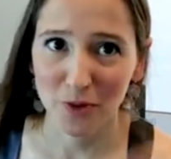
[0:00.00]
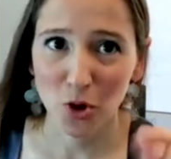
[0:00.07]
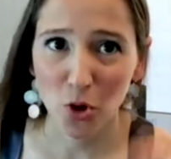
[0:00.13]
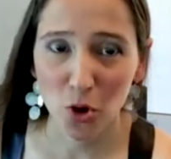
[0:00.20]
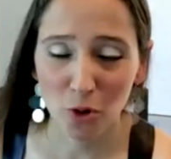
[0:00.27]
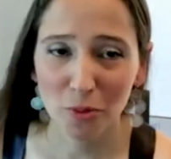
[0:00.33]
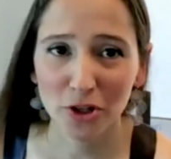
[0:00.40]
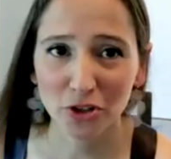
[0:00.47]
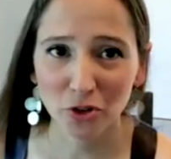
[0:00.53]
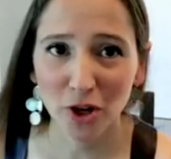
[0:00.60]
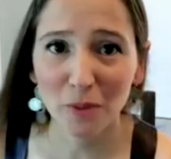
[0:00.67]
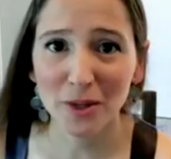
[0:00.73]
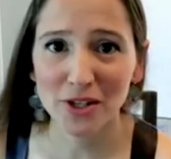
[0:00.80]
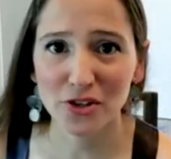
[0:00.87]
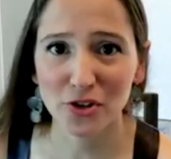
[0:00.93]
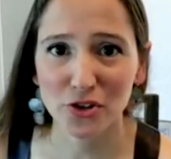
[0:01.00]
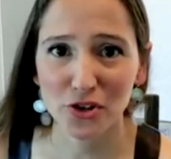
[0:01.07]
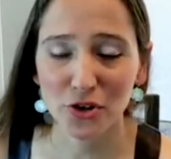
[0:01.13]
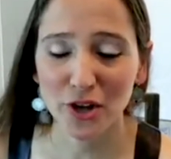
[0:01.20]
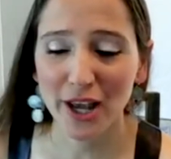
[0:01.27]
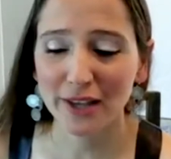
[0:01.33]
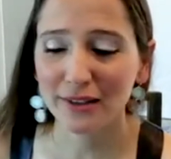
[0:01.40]
Corporate Trailblazers
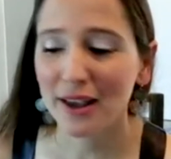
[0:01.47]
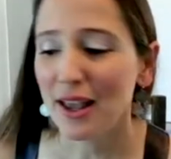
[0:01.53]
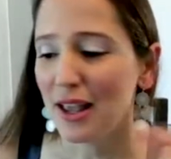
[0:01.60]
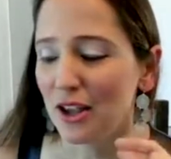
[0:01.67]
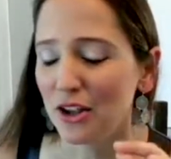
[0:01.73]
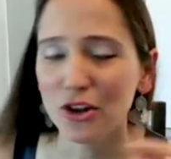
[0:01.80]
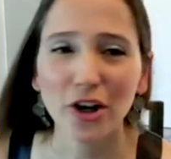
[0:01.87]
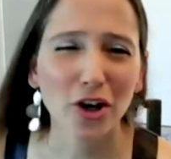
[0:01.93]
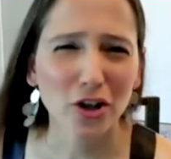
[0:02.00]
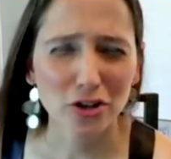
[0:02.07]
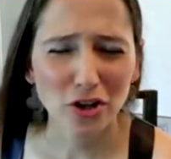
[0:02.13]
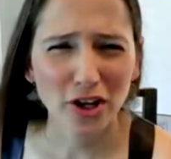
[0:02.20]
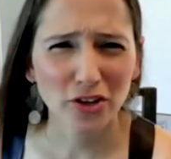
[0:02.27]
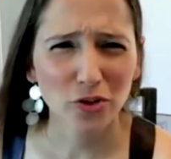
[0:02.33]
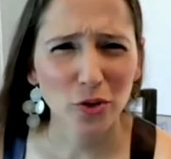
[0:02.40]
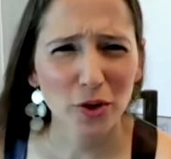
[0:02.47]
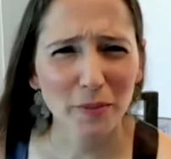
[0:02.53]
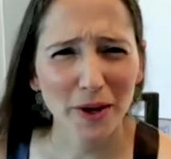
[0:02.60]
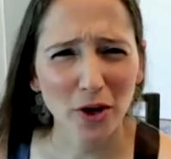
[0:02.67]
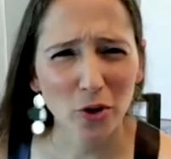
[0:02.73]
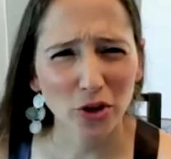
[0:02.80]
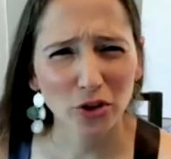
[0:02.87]
Unite. You can also get to it
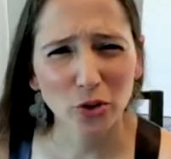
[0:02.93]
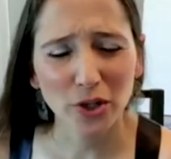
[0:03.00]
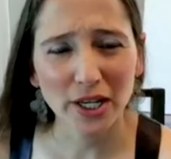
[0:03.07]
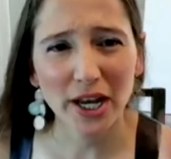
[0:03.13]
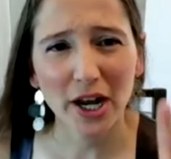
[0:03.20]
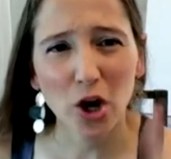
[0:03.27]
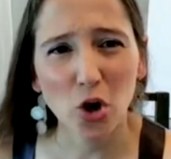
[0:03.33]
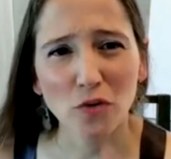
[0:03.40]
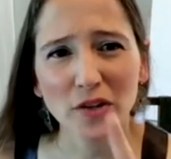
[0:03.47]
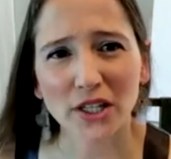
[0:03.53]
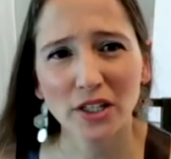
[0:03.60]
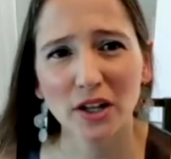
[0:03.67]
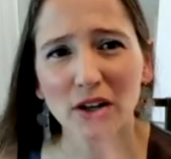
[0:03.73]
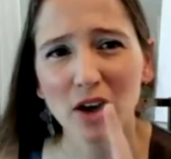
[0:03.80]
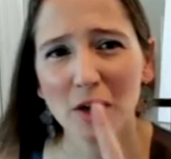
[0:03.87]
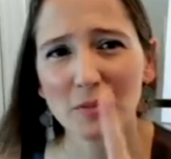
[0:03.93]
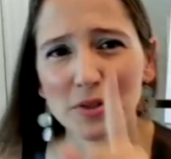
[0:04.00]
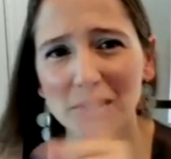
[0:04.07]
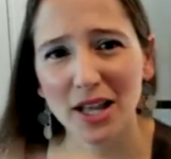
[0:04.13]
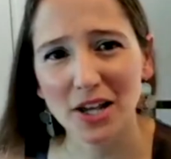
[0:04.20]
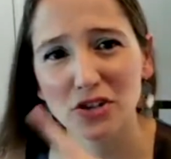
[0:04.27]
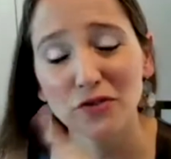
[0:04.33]
by going to
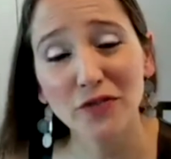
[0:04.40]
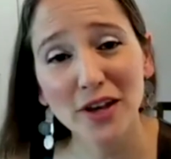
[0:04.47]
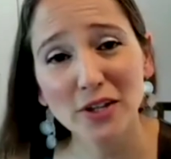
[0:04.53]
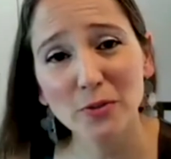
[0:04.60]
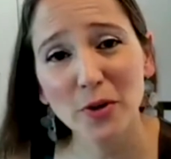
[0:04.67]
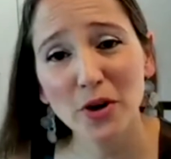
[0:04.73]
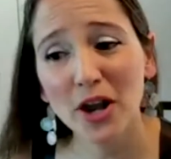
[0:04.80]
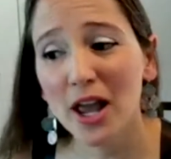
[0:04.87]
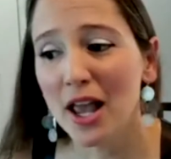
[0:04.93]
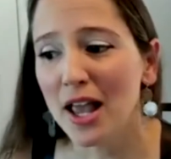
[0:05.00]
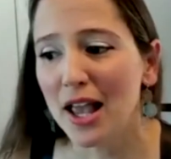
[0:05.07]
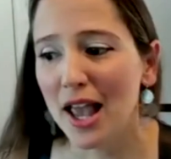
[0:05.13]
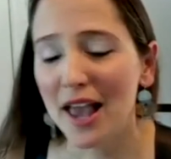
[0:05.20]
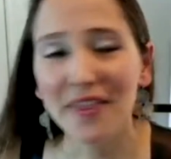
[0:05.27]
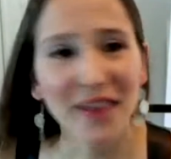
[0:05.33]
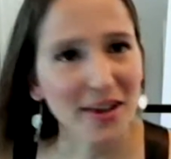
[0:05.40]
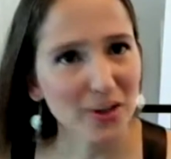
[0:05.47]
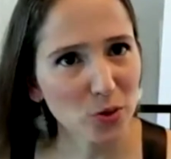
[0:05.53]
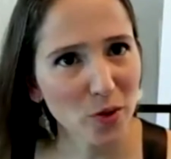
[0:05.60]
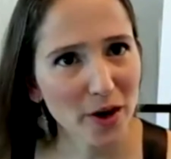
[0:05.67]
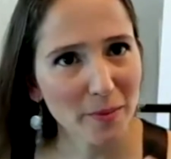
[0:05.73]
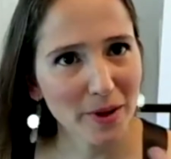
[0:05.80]
inacoveney.com/Facebook, and that's
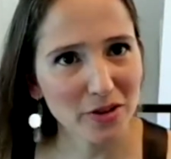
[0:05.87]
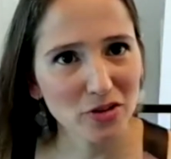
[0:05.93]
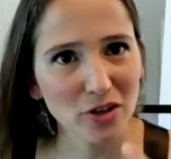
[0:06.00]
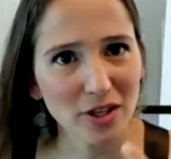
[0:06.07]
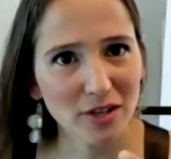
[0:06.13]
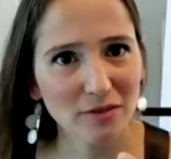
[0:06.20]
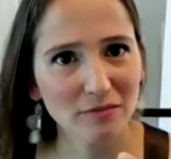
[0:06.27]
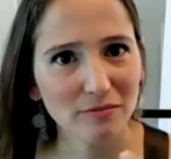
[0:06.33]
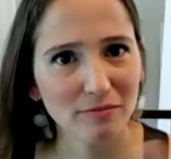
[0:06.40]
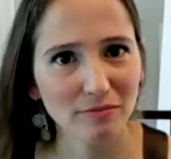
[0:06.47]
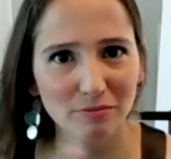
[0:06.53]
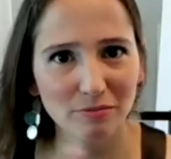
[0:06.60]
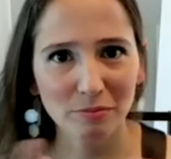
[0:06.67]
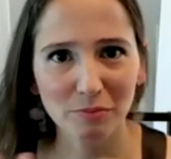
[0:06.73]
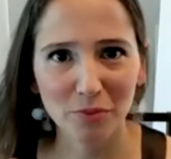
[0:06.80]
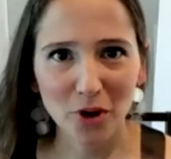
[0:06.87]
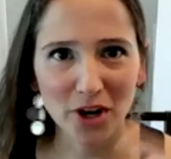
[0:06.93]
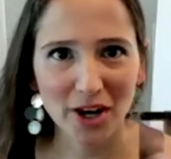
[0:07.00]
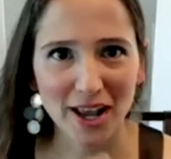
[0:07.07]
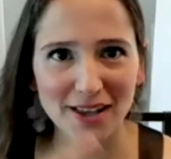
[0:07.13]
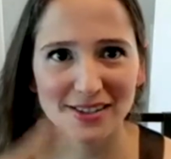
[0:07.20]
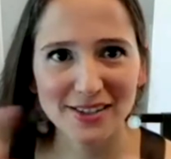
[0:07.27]
where I'm actually
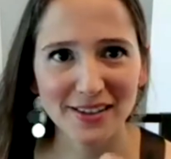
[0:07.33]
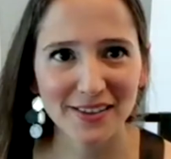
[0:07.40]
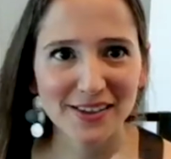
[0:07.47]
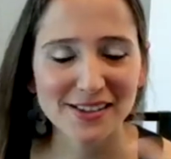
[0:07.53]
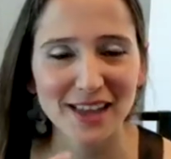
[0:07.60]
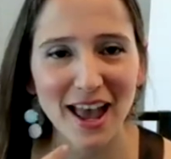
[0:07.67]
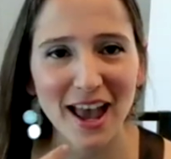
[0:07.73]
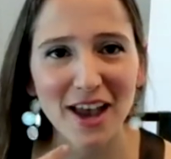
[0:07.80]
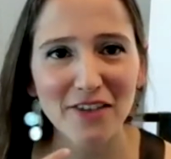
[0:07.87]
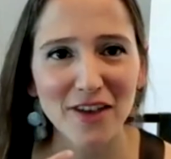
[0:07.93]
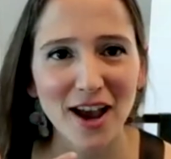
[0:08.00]
broadcasting this live.